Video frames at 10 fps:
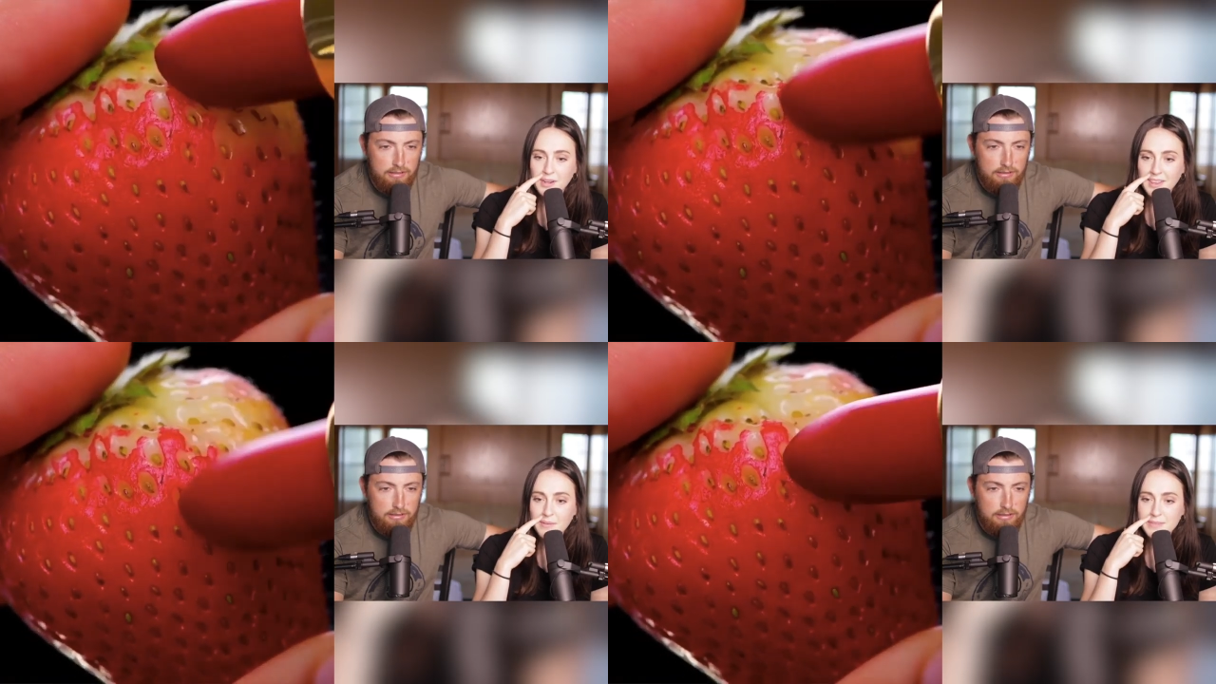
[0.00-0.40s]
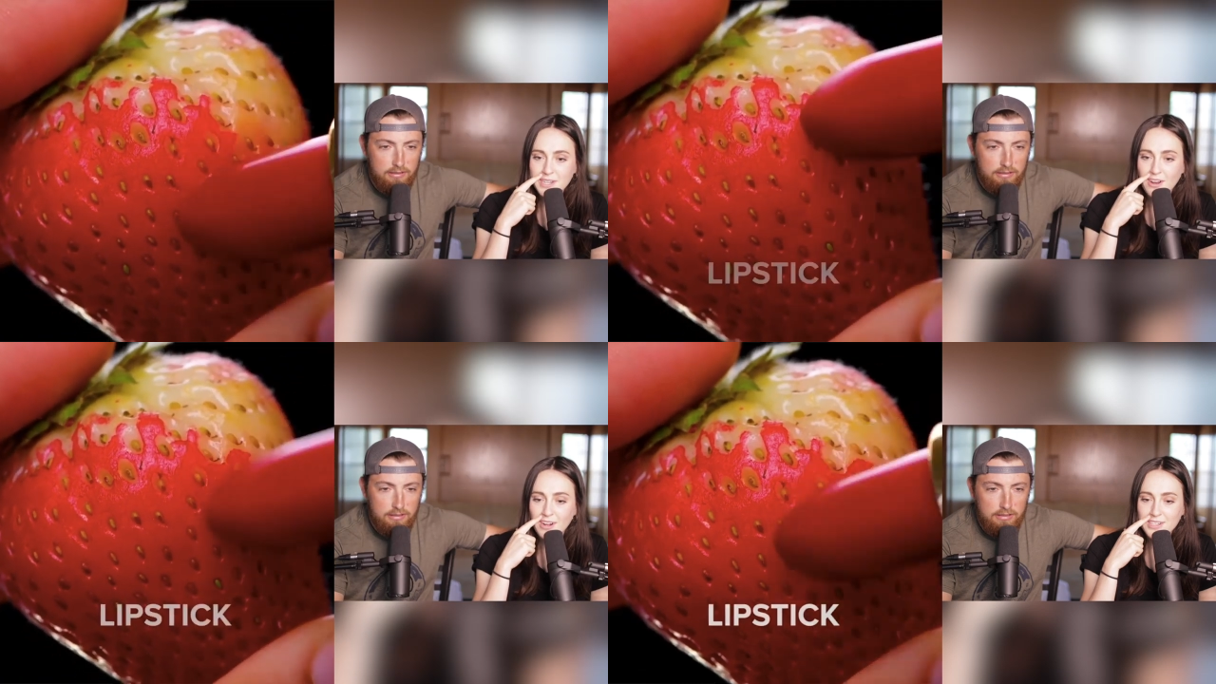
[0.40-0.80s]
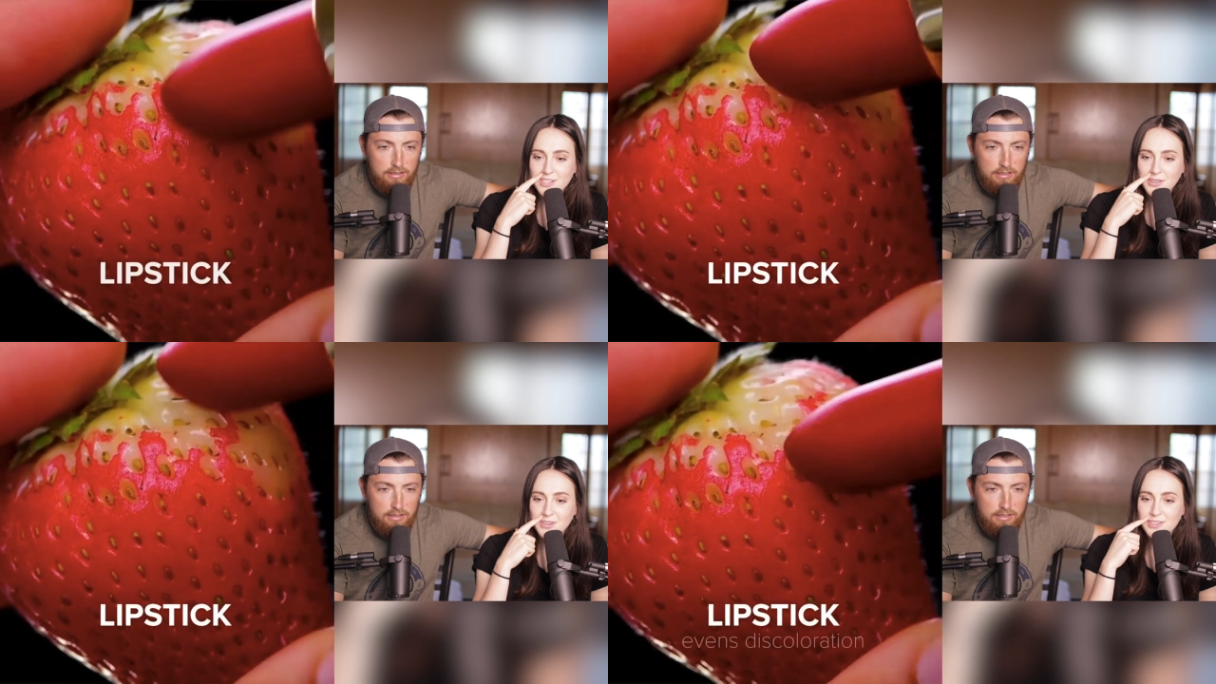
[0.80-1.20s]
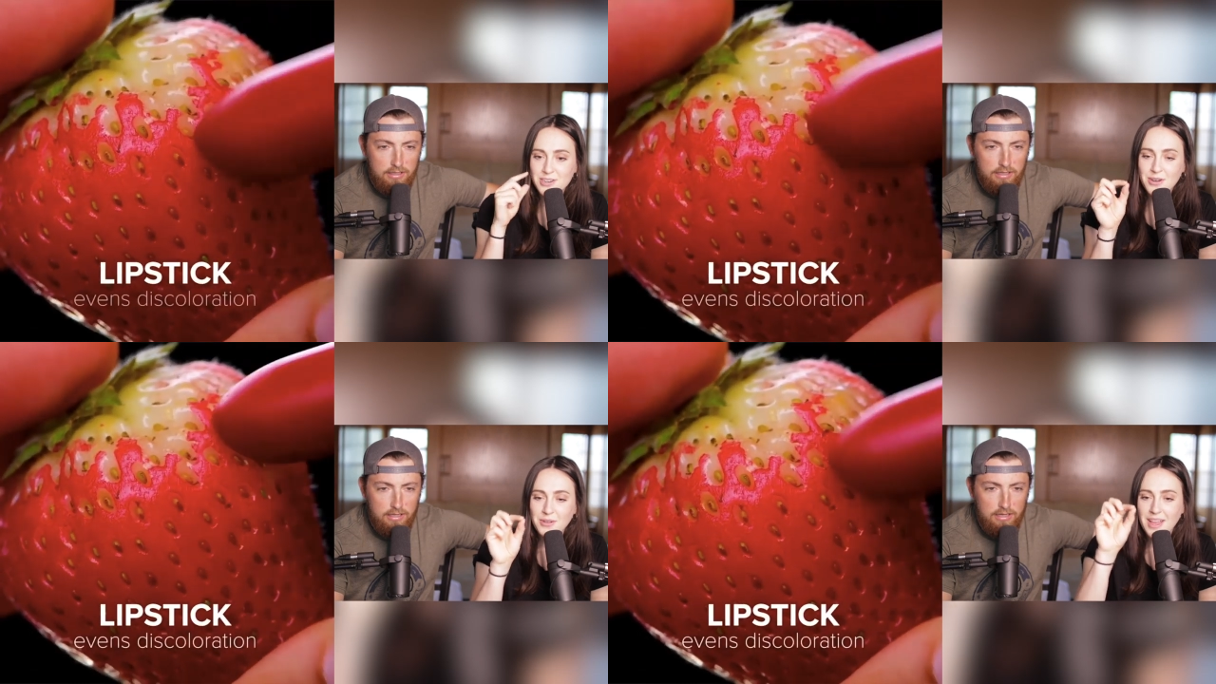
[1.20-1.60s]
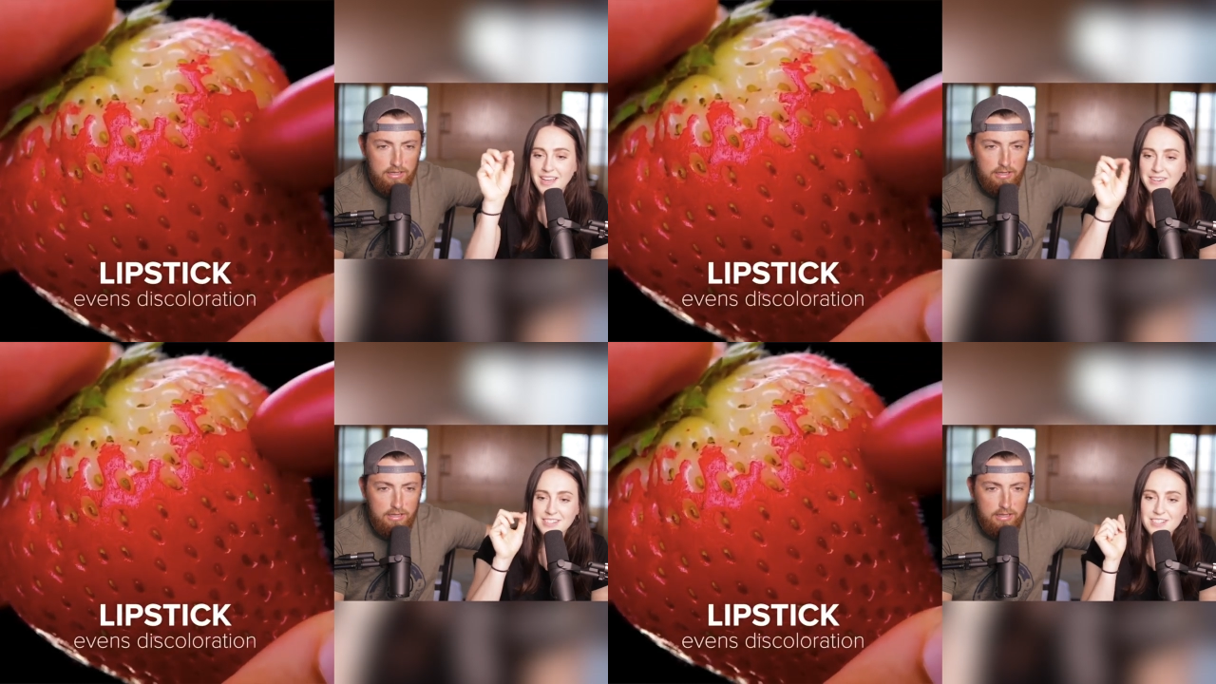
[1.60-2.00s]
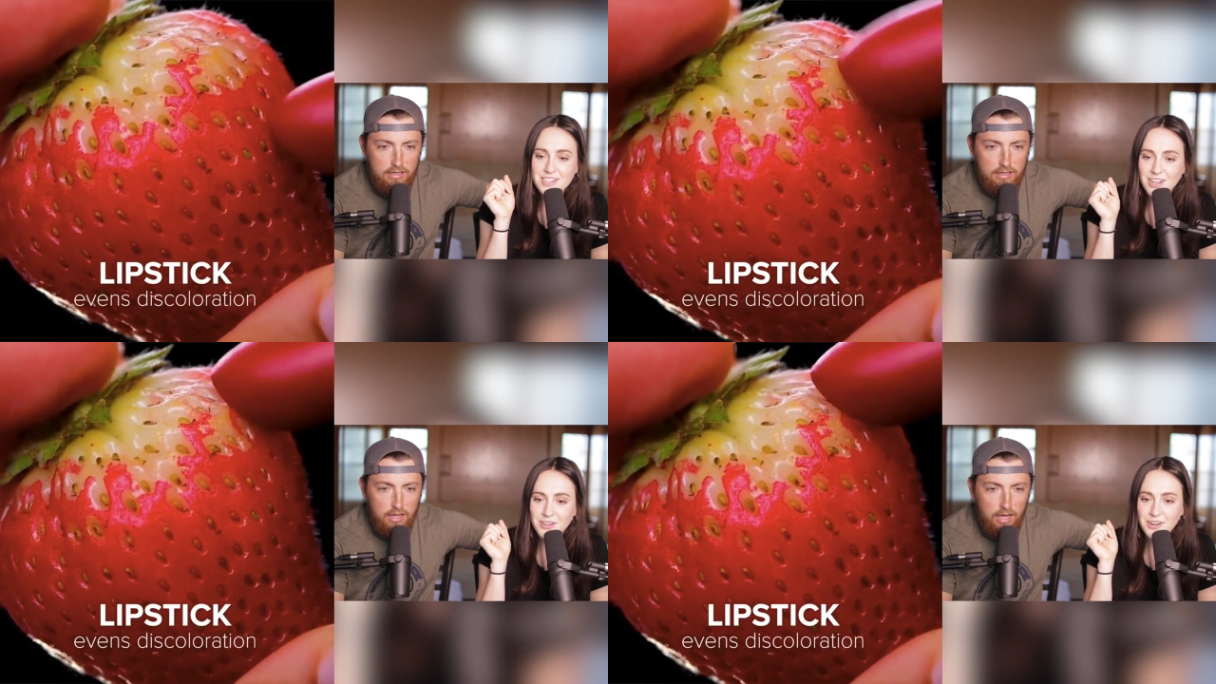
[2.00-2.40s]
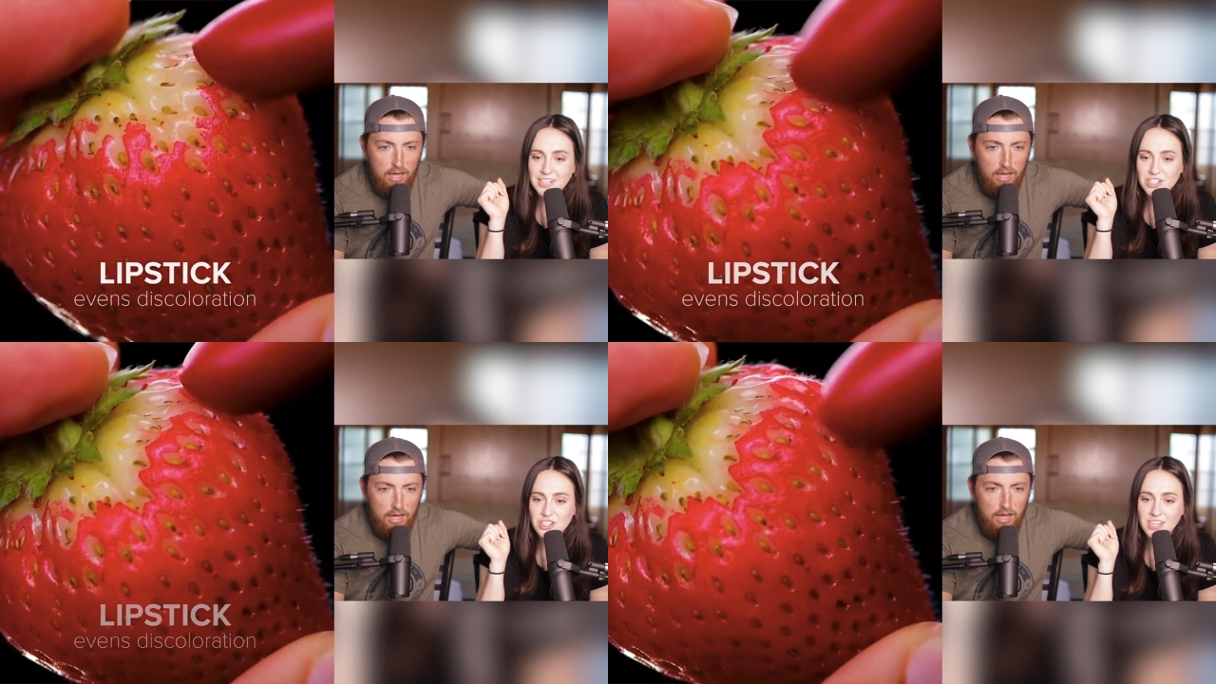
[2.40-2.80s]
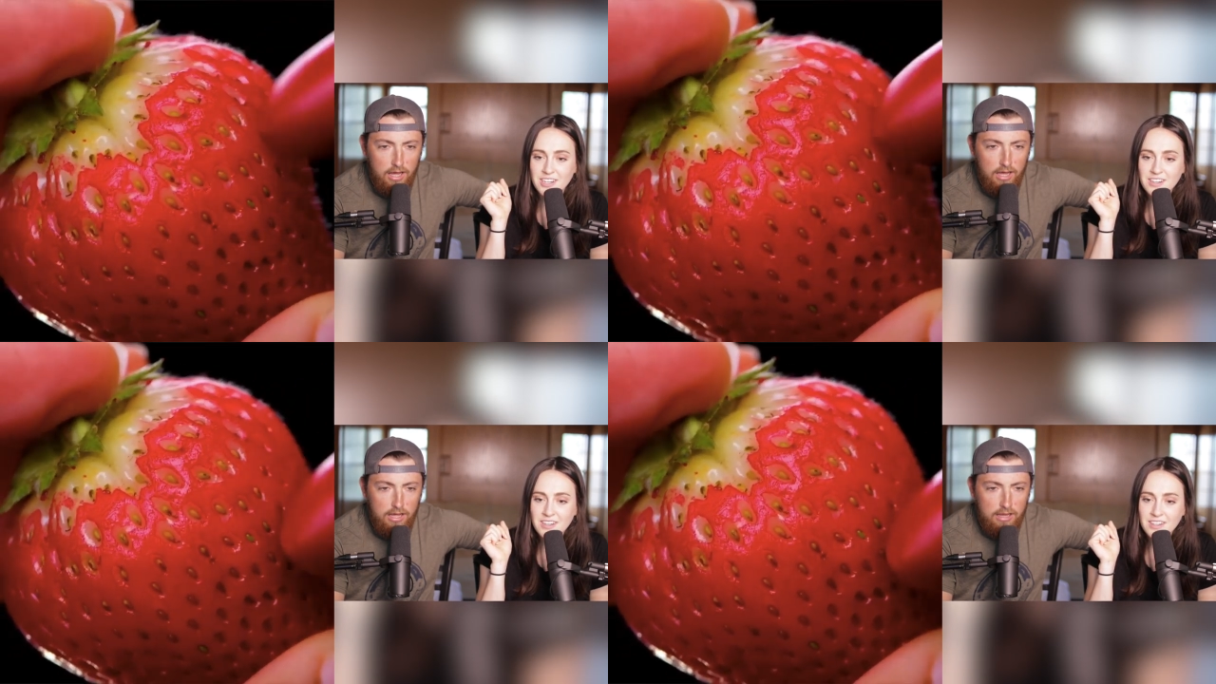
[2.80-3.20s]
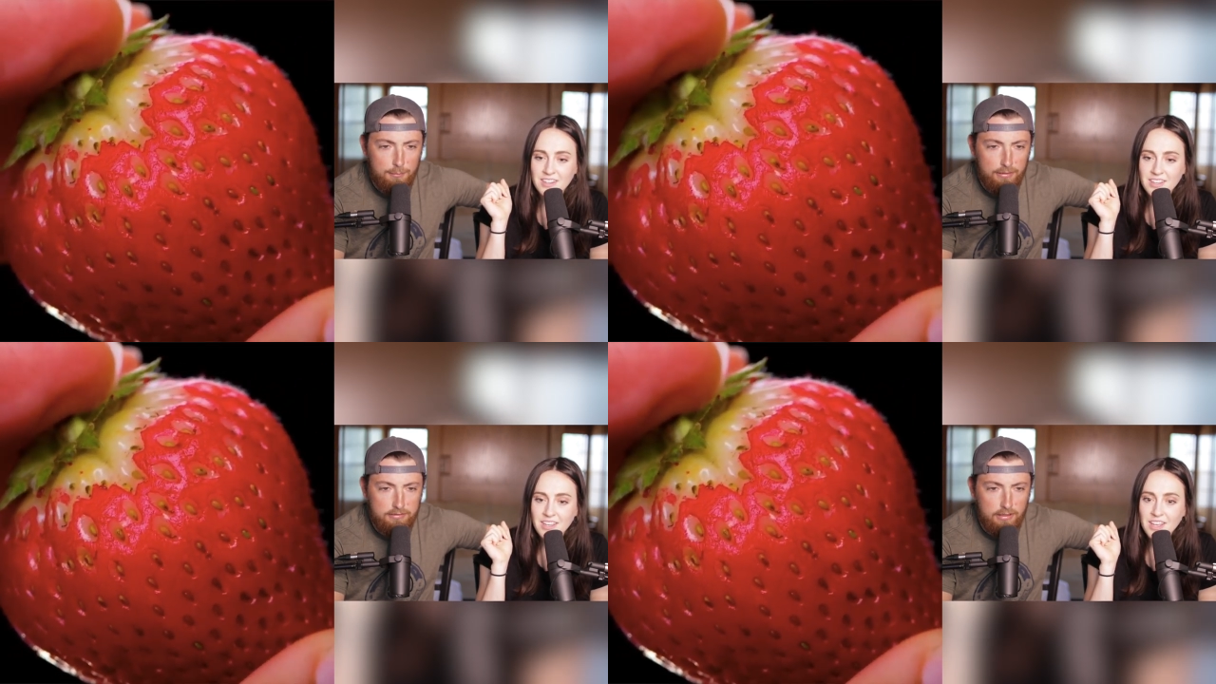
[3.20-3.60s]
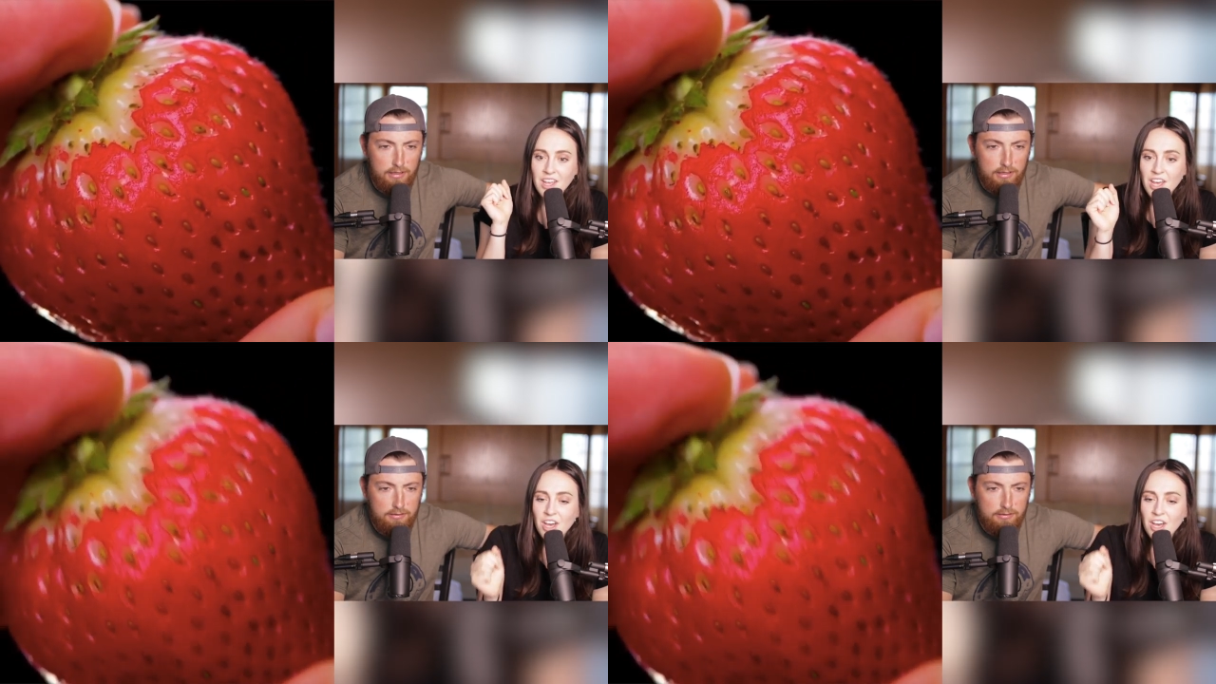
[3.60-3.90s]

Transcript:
Speaker 1: Putting lipstick on it so there's no like discoloration.
Speaker 2: That makes a lot